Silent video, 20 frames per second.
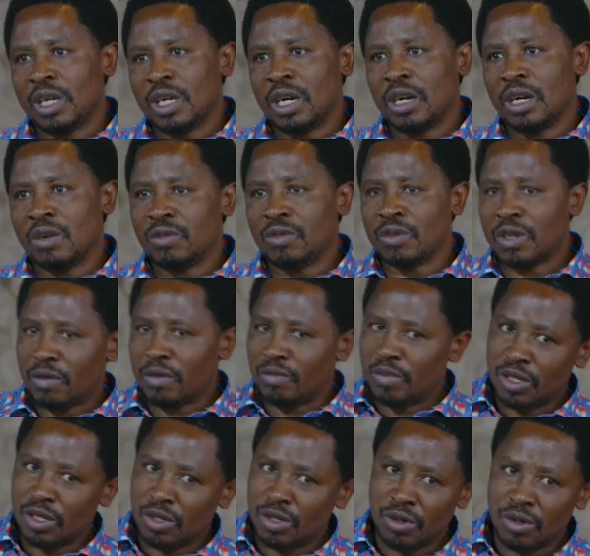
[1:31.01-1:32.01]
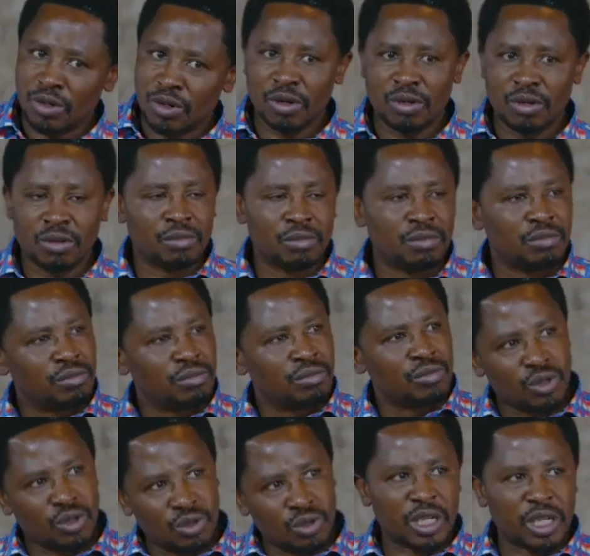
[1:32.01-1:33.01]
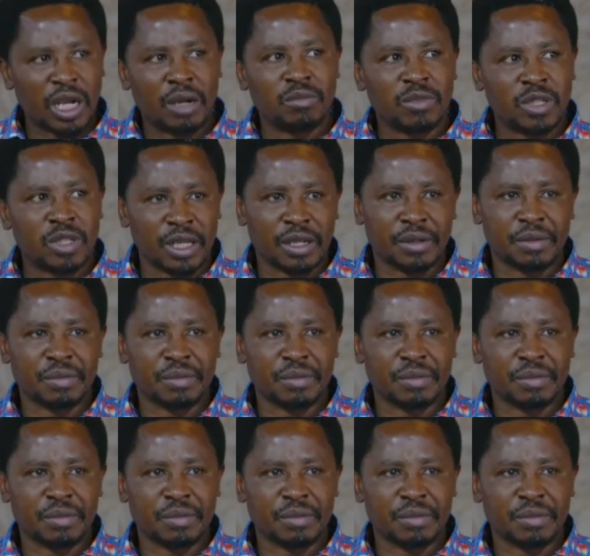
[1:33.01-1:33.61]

I could have been, you know, do something.